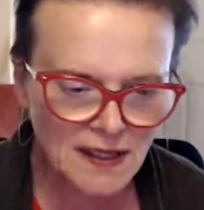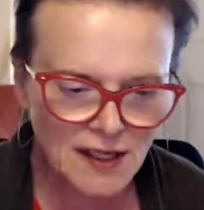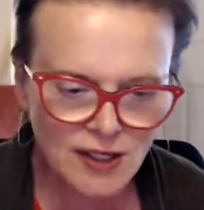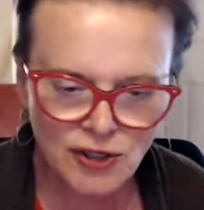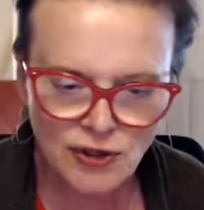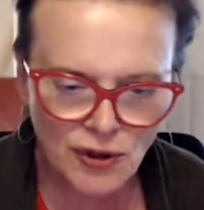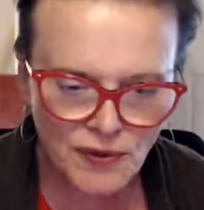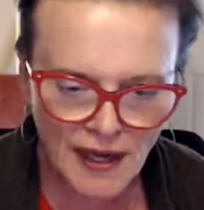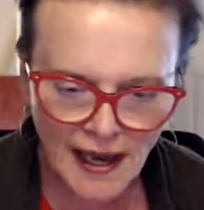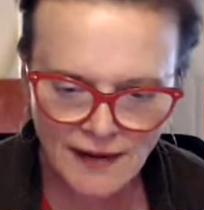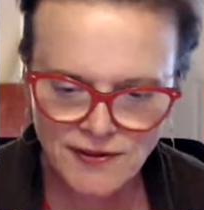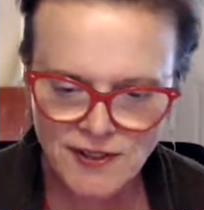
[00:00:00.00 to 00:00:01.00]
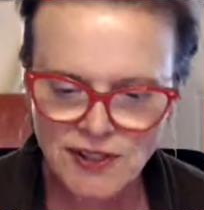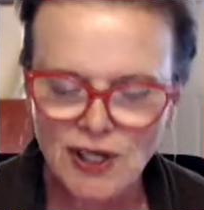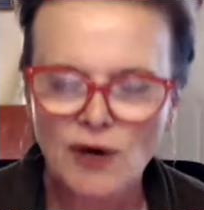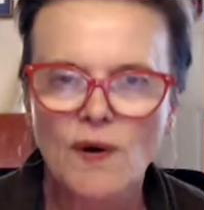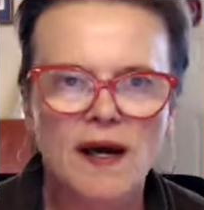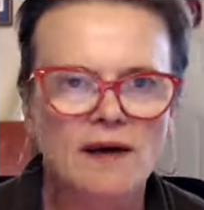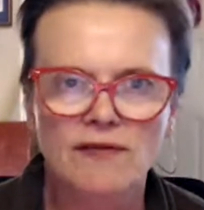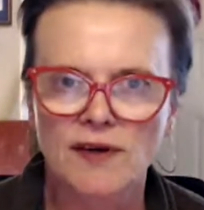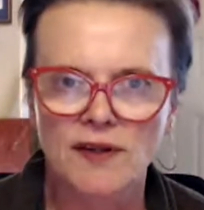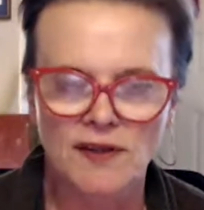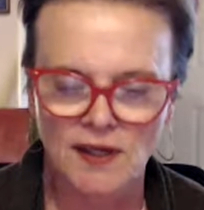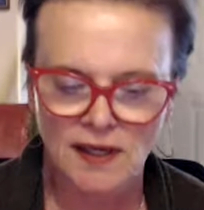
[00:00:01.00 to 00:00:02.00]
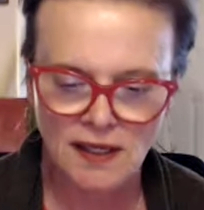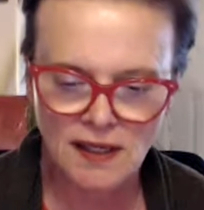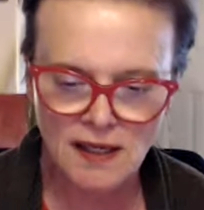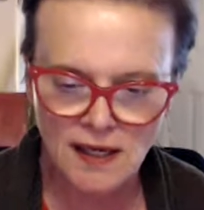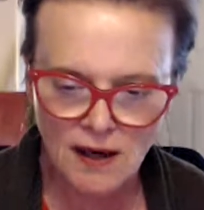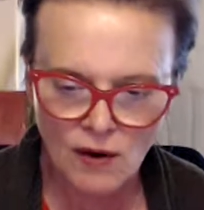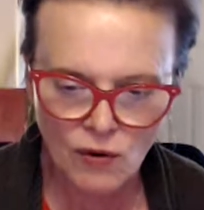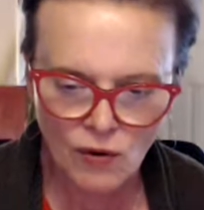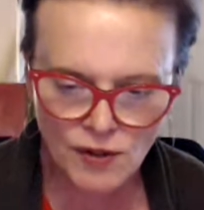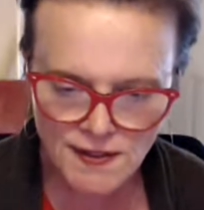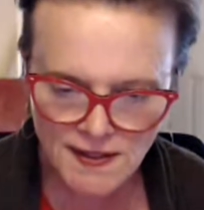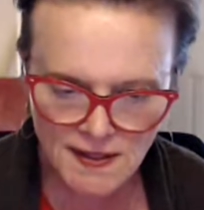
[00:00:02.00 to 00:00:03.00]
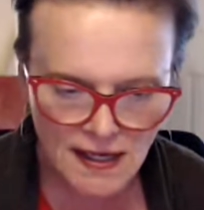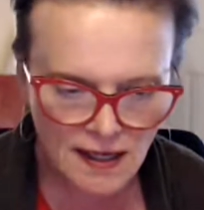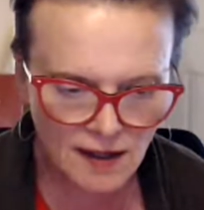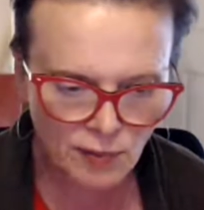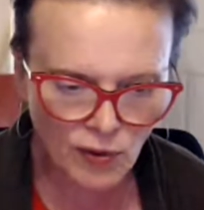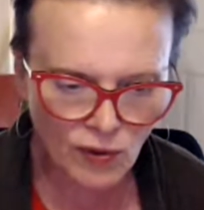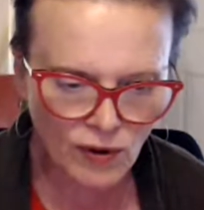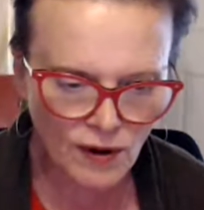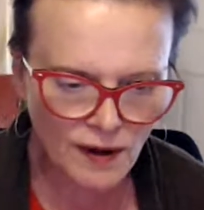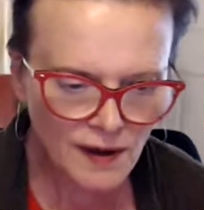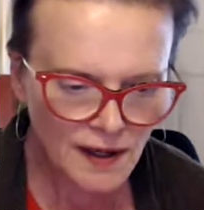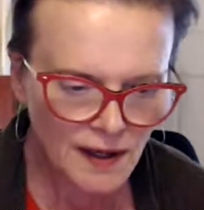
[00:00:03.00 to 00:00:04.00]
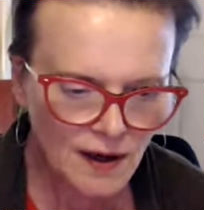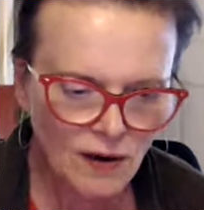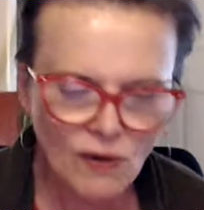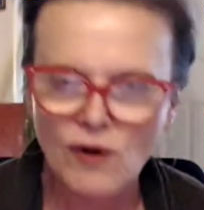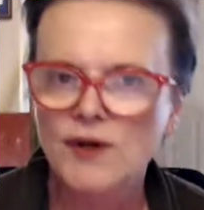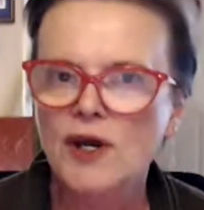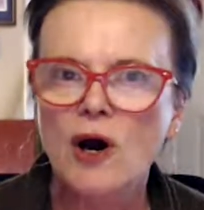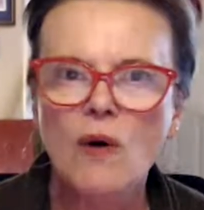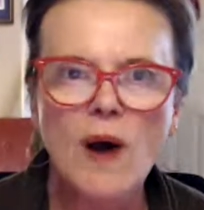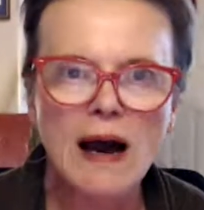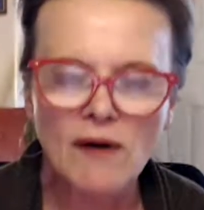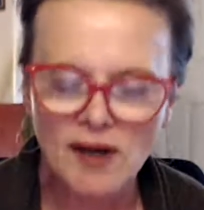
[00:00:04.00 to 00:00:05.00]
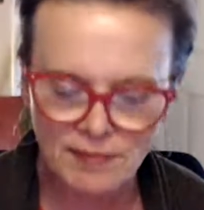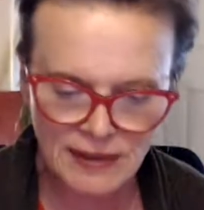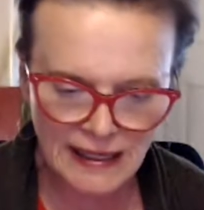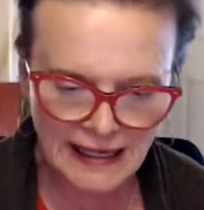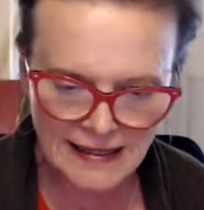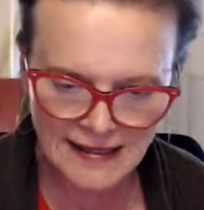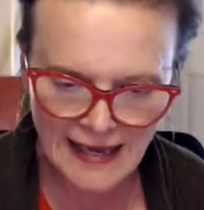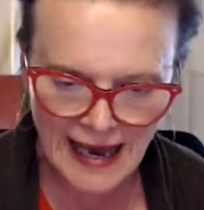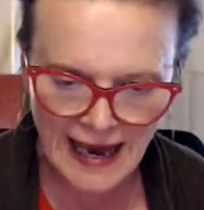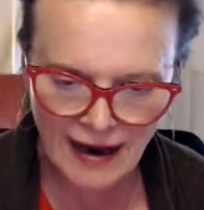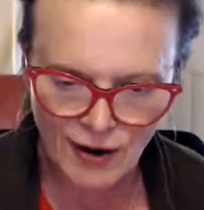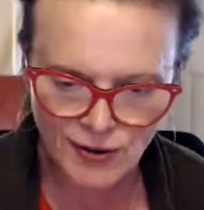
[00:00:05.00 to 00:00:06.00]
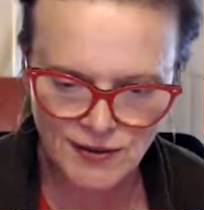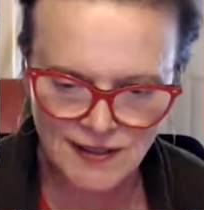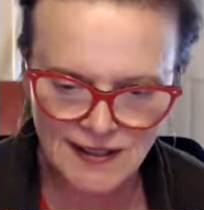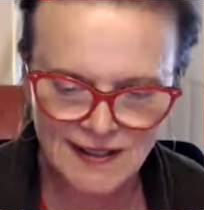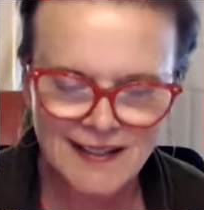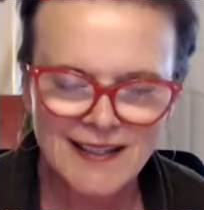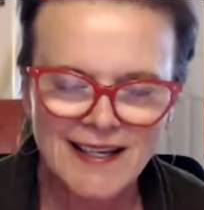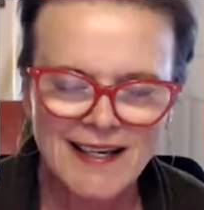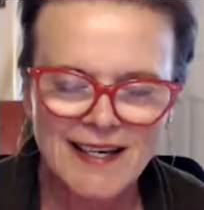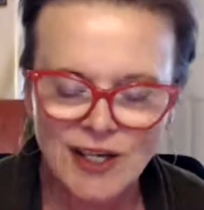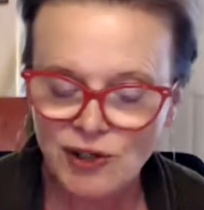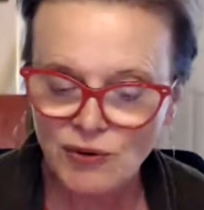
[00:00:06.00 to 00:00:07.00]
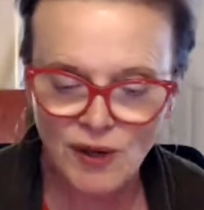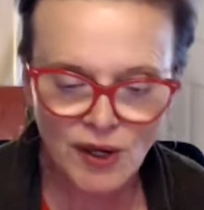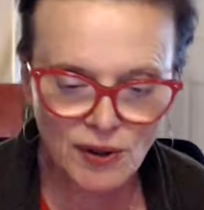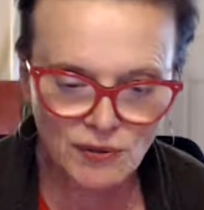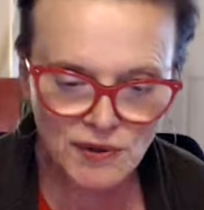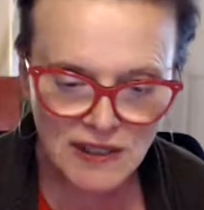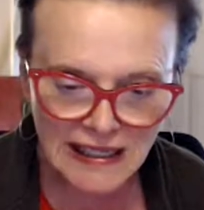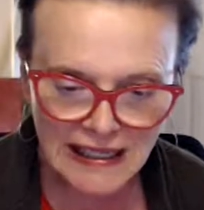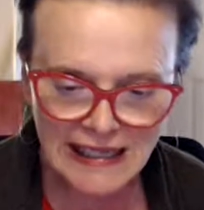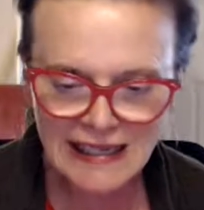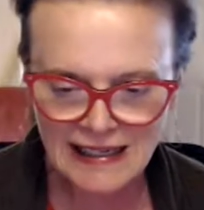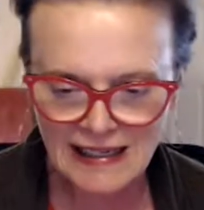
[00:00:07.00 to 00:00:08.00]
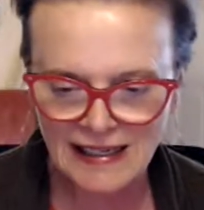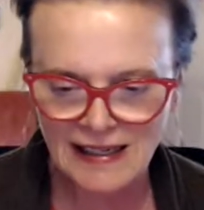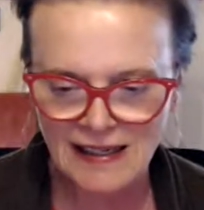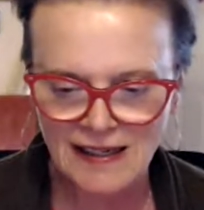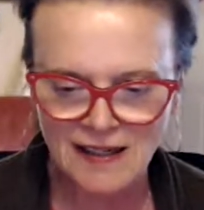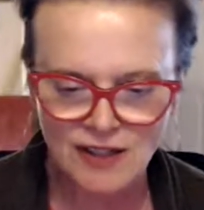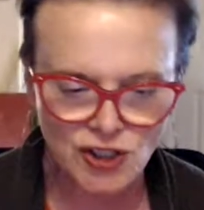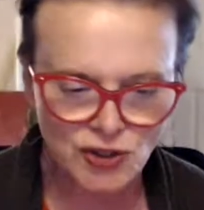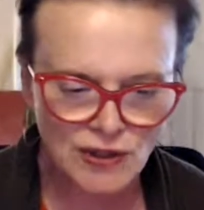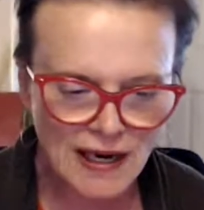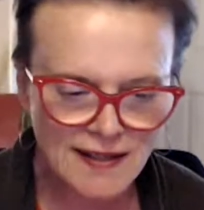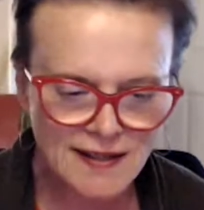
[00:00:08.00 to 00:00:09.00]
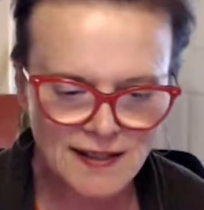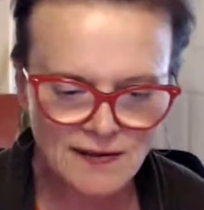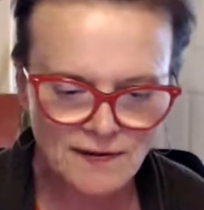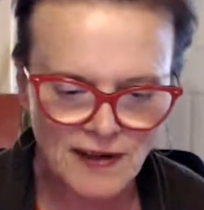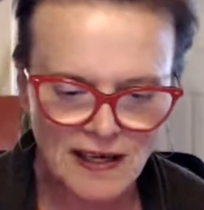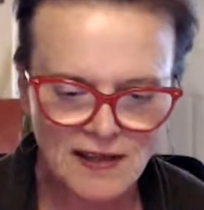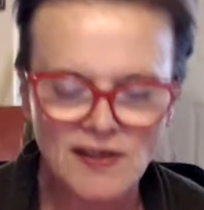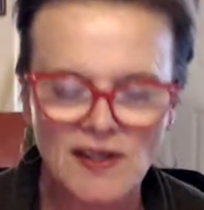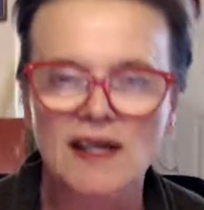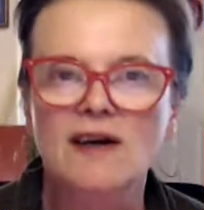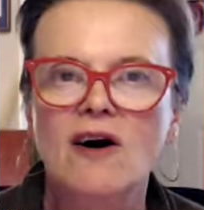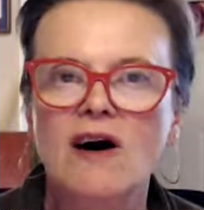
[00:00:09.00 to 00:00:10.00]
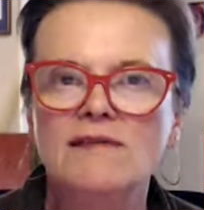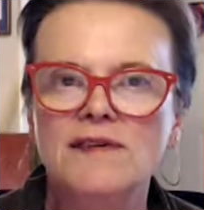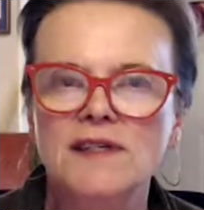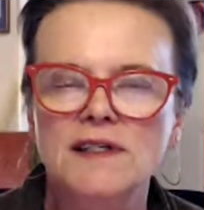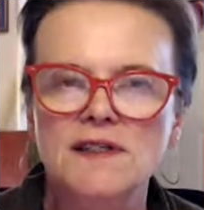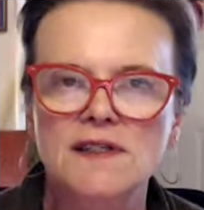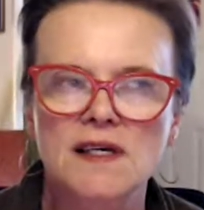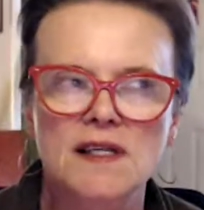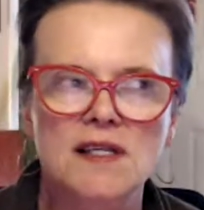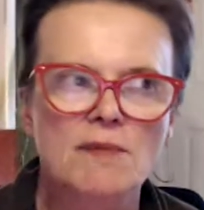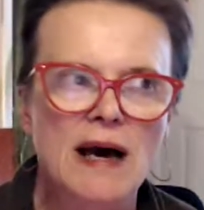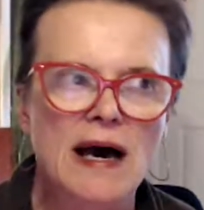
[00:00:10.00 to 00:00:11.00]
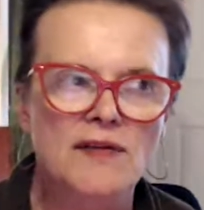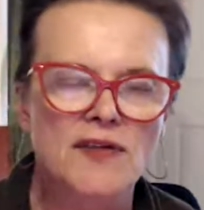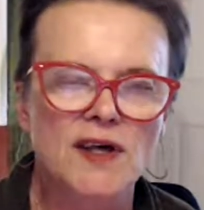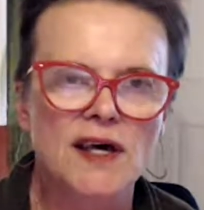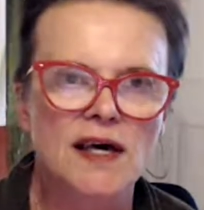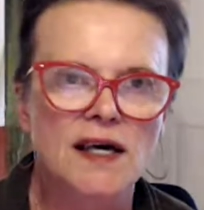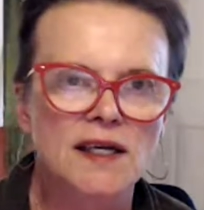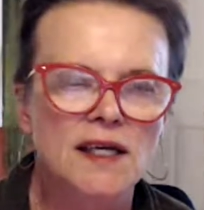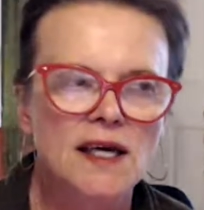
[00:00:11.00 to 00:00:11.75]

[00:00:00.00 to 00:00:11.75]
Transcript: You don't have to know everything or seek more or know how it plays out. You only need trust, faith, and confidence in the path ahead.